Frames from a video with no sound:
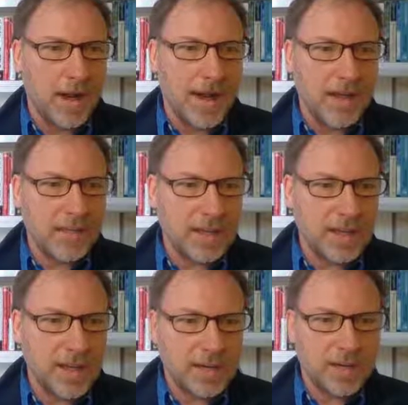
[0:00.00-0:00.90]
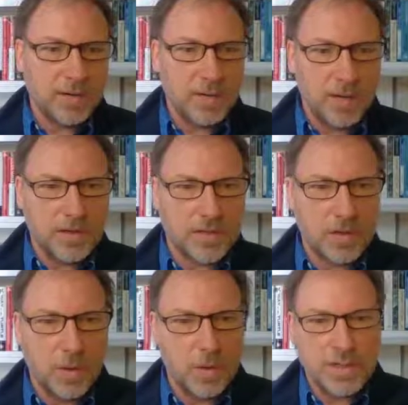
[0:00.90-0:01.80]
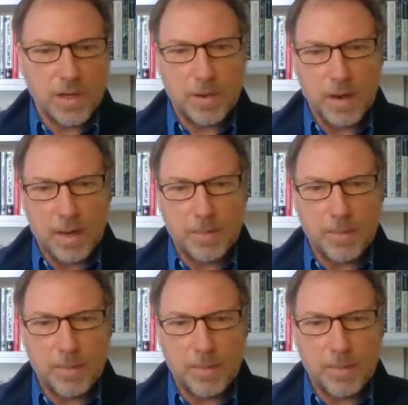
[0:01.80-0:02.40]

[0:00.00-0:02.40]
and the CAC Quarante also up